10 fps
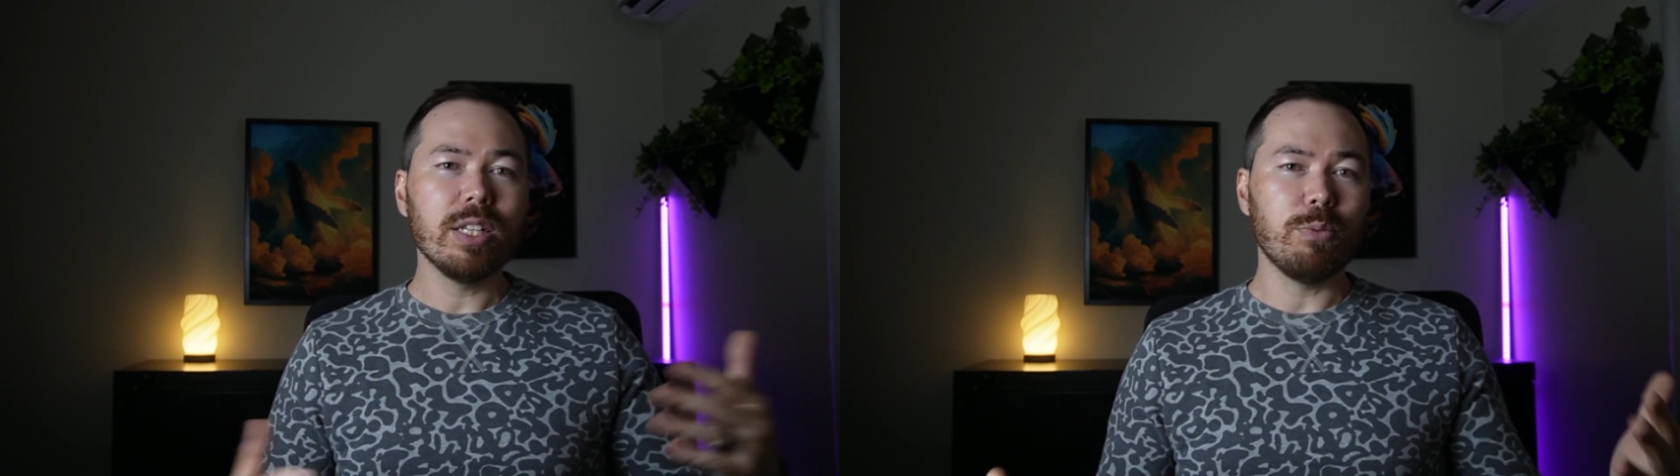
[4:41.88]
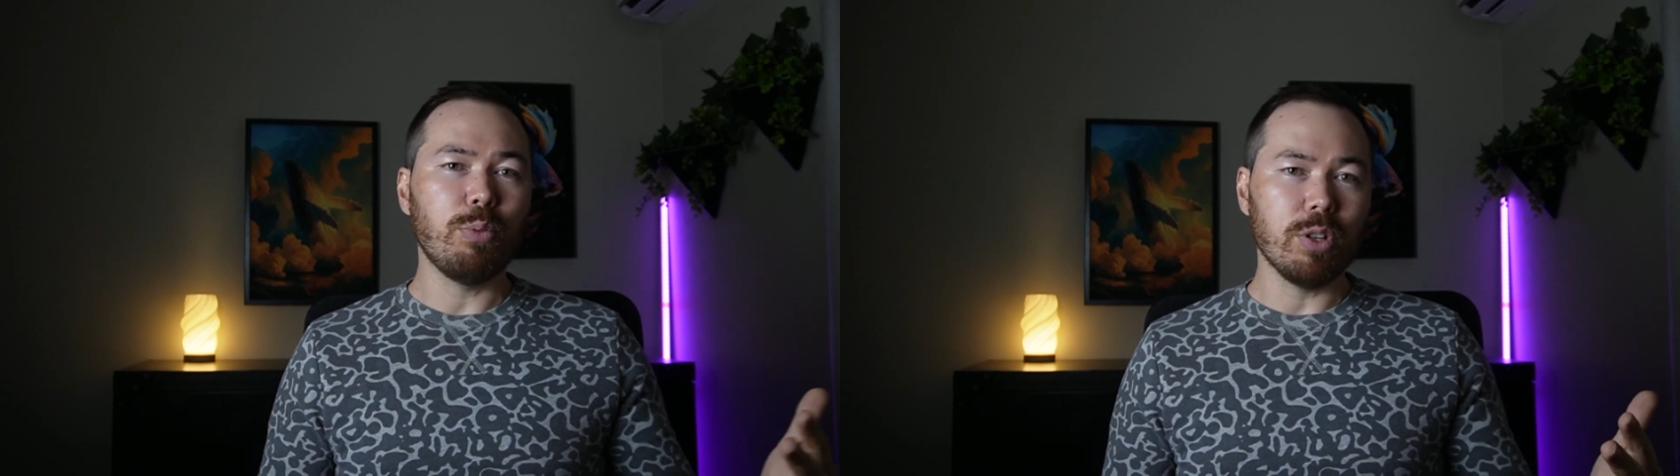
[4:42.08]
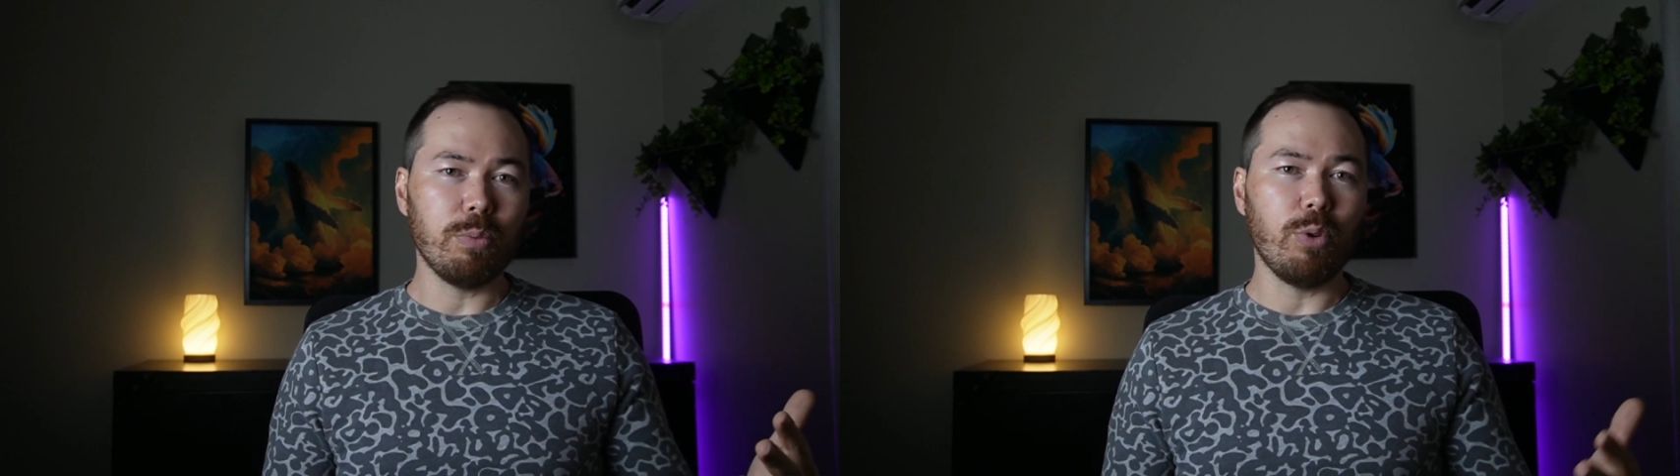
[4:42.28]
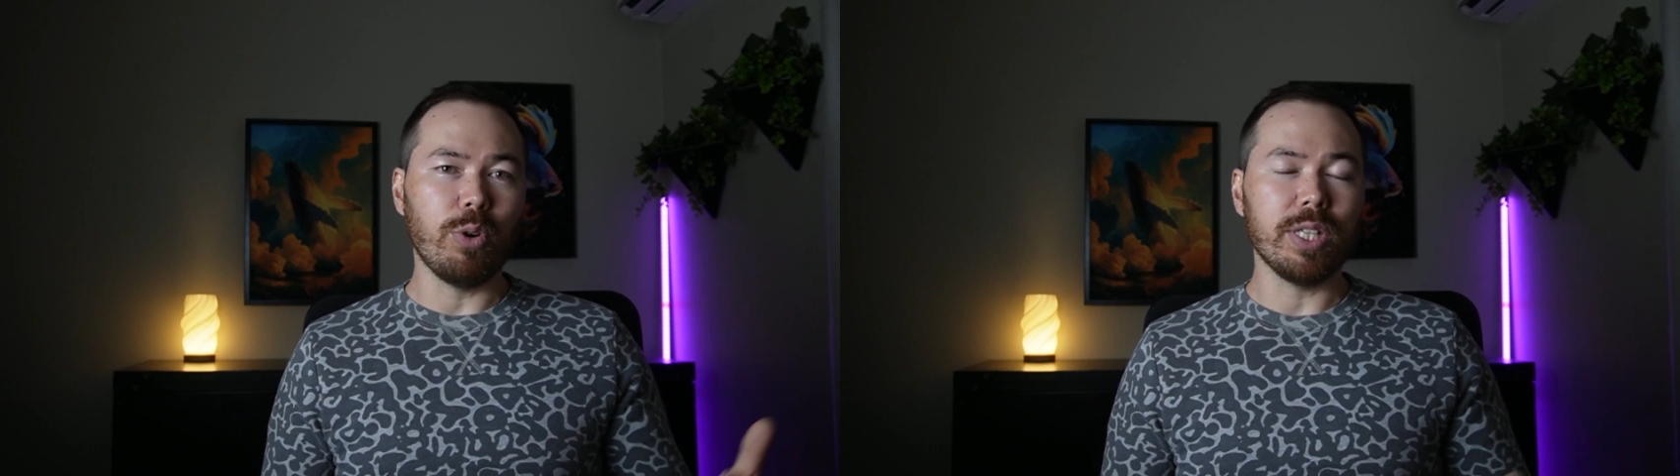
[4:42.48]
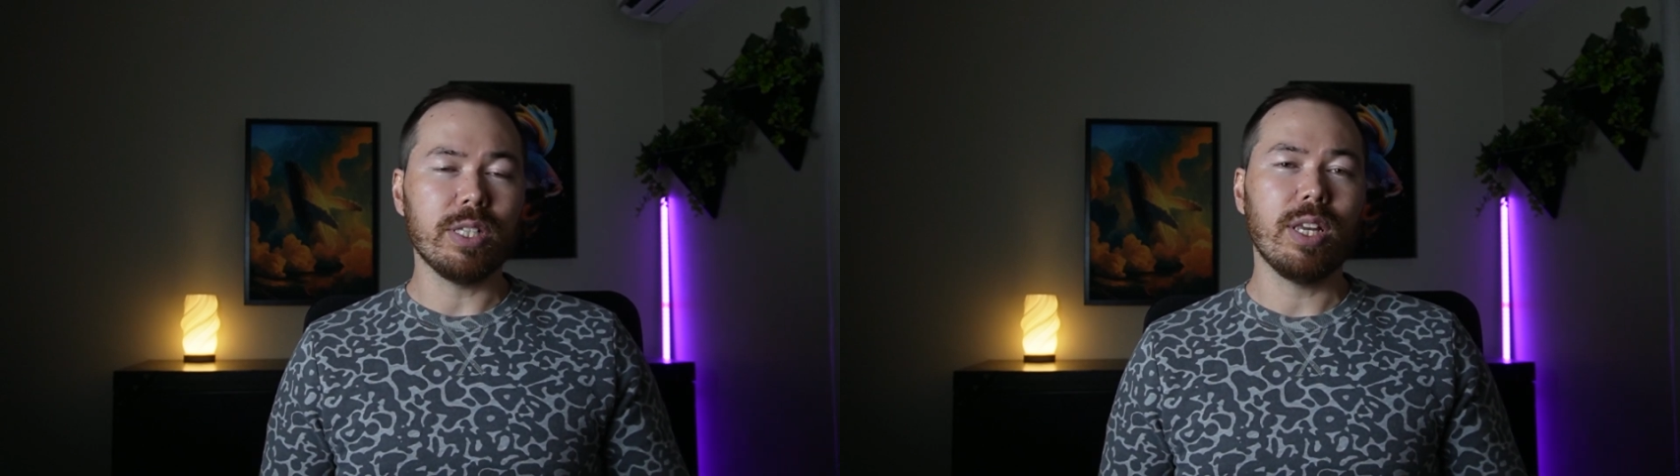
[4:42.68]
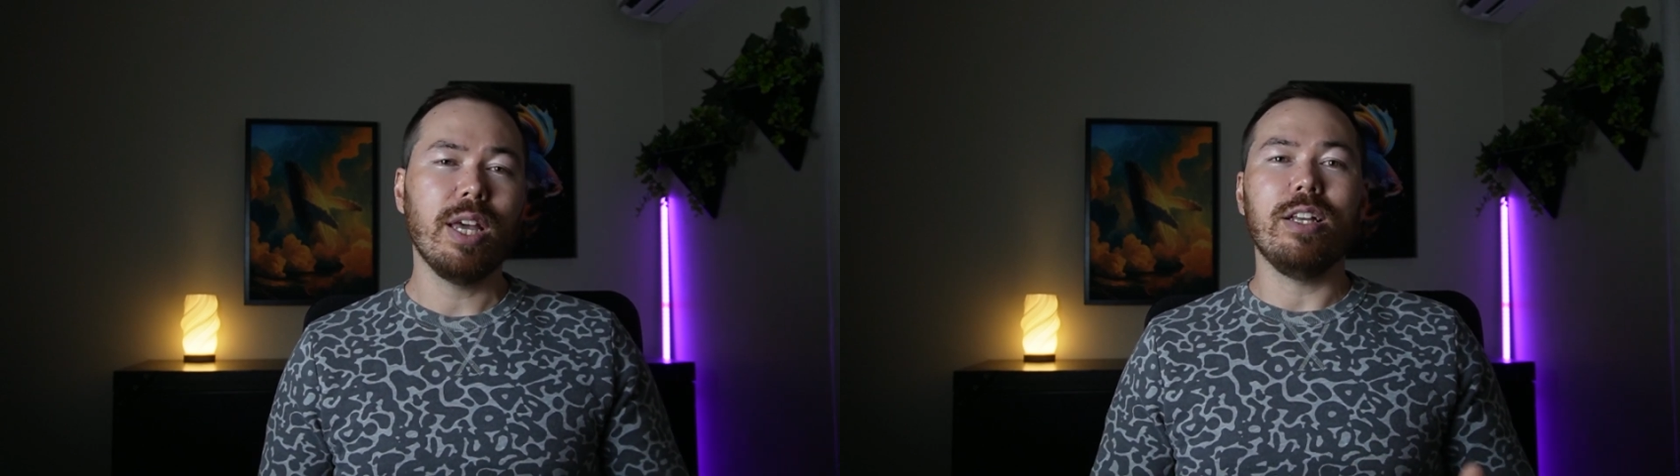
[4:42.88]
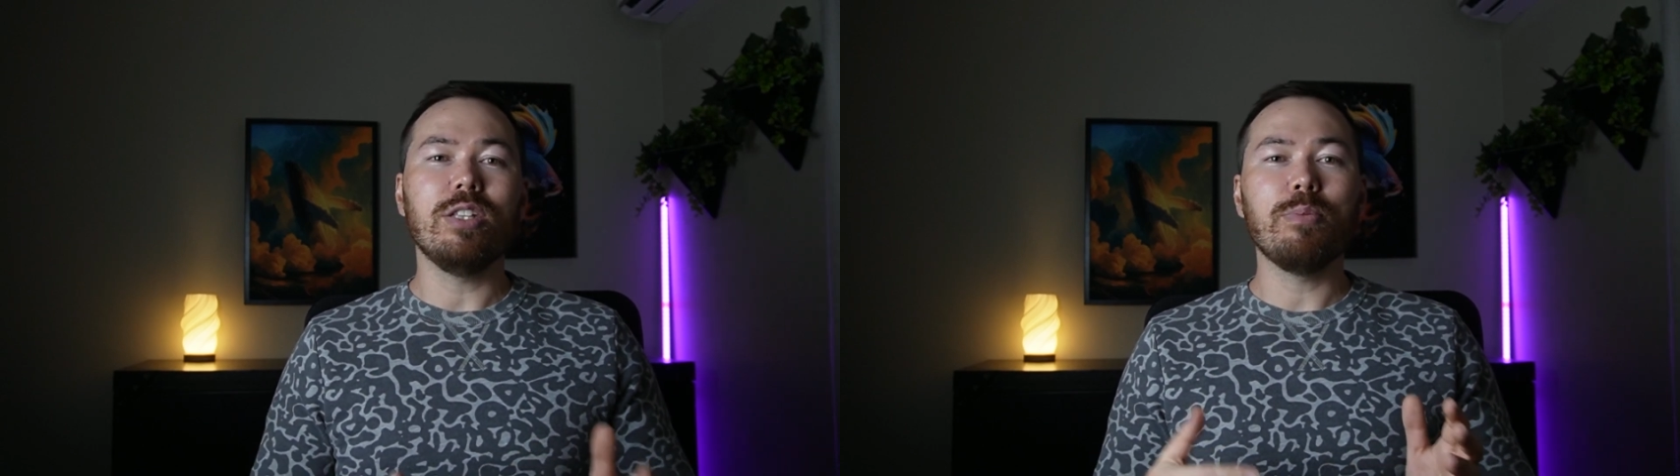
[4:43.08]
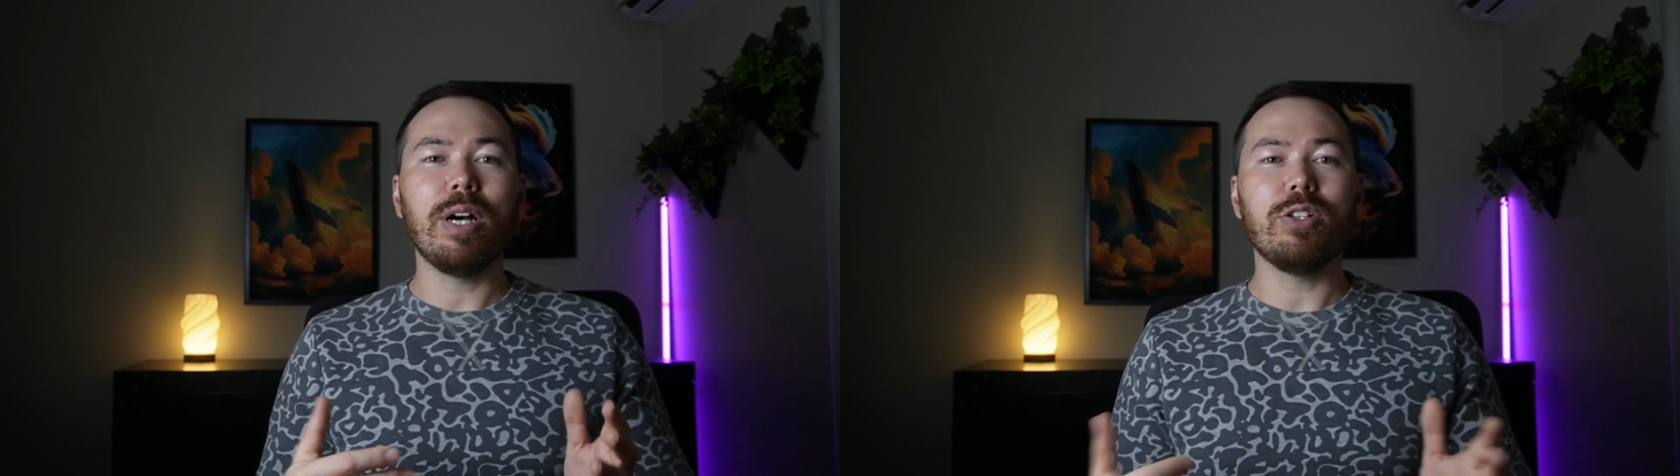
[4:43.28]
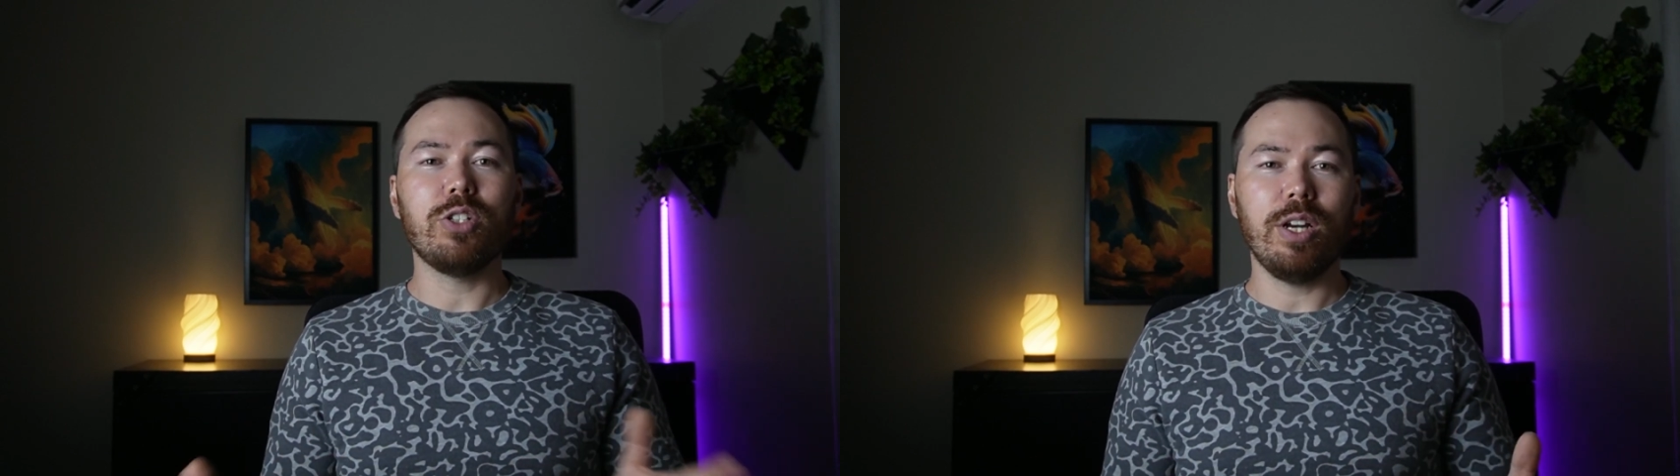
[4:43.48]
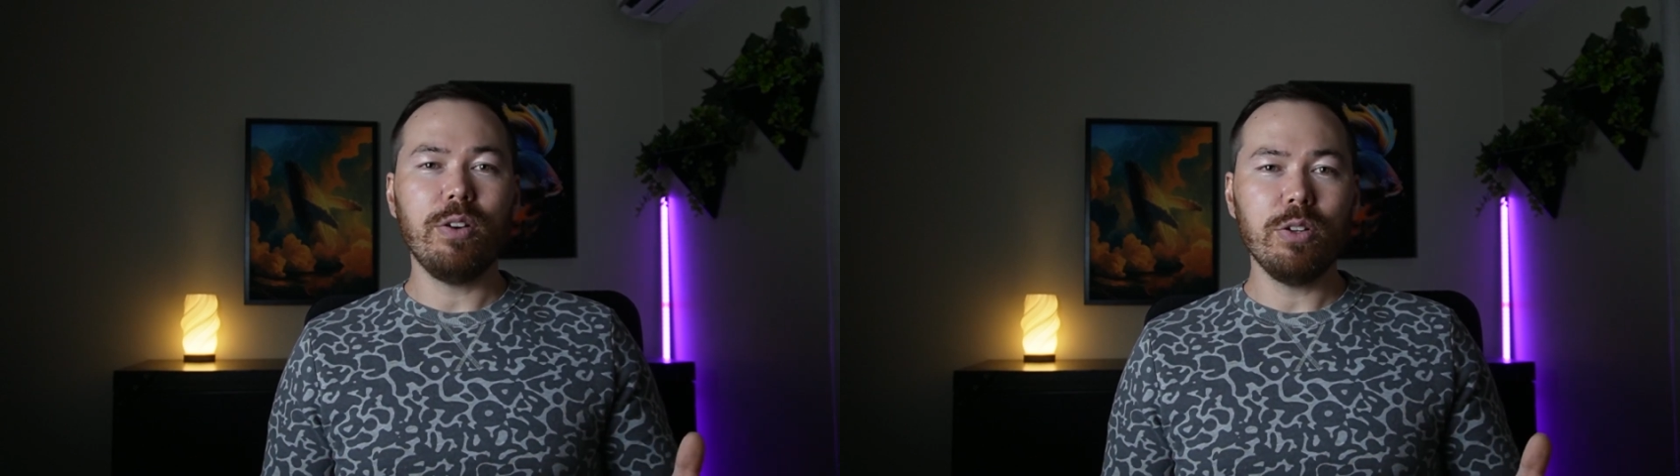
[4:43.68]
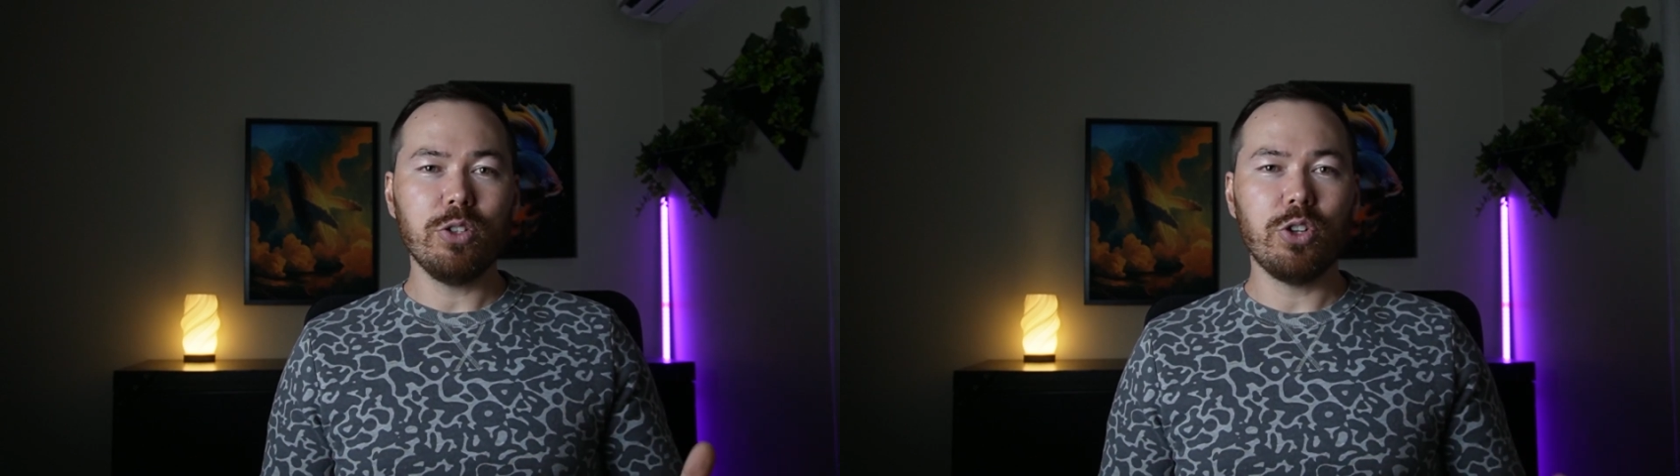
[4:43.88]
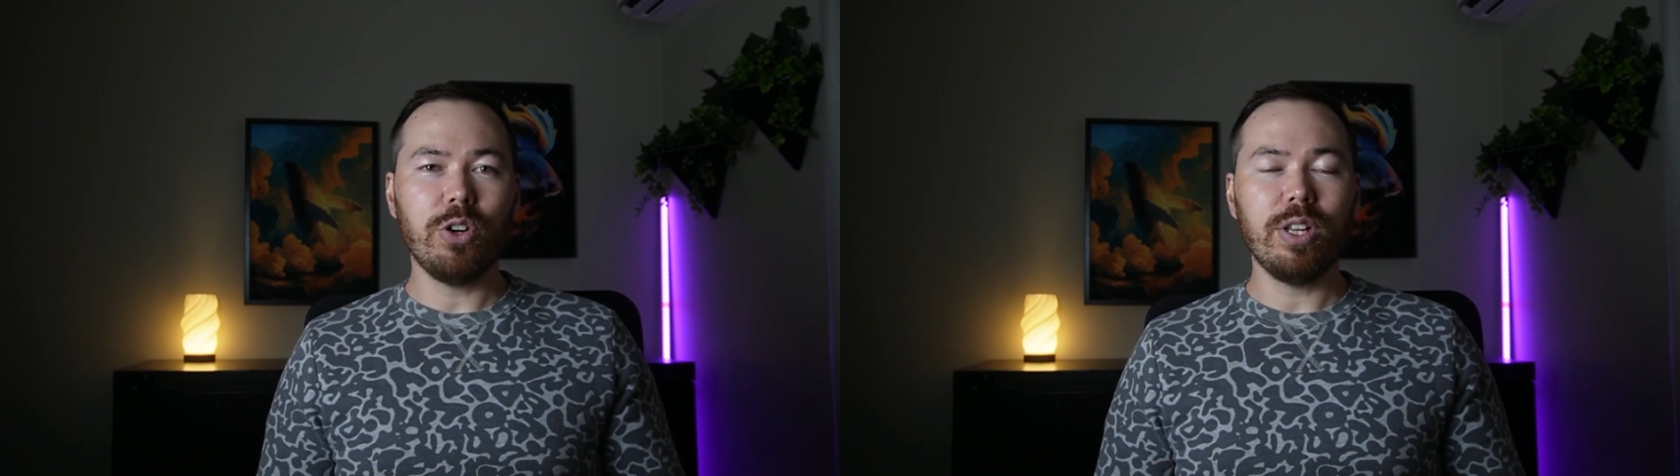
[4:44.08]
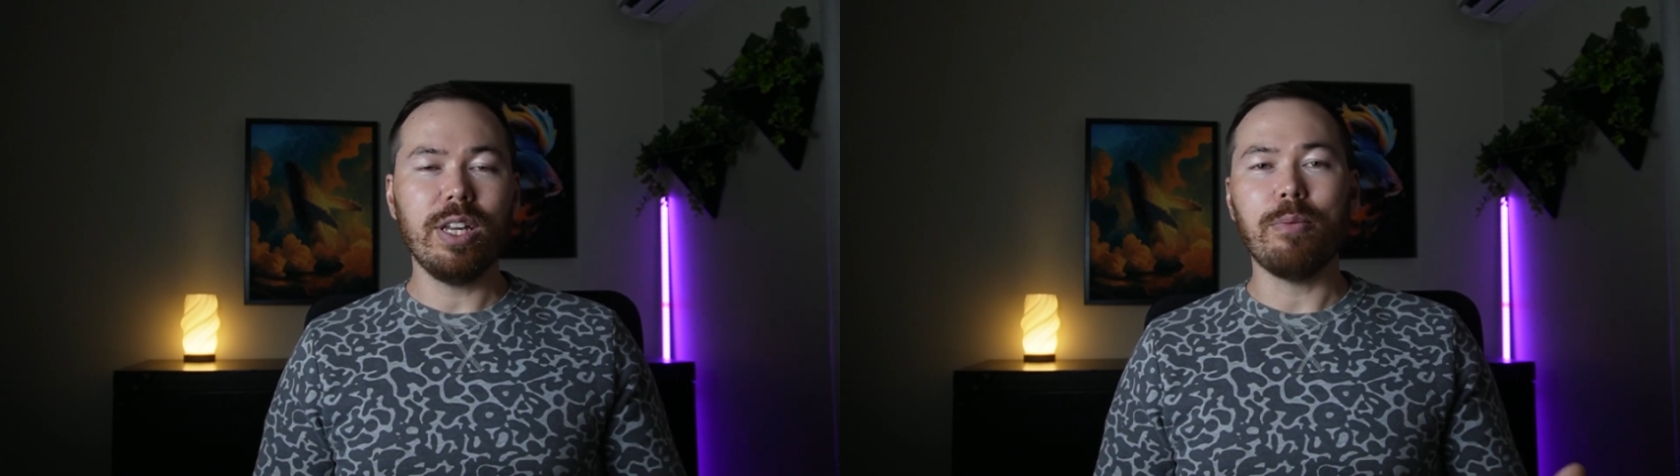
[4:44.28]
to bullet points. It's about sharing a journey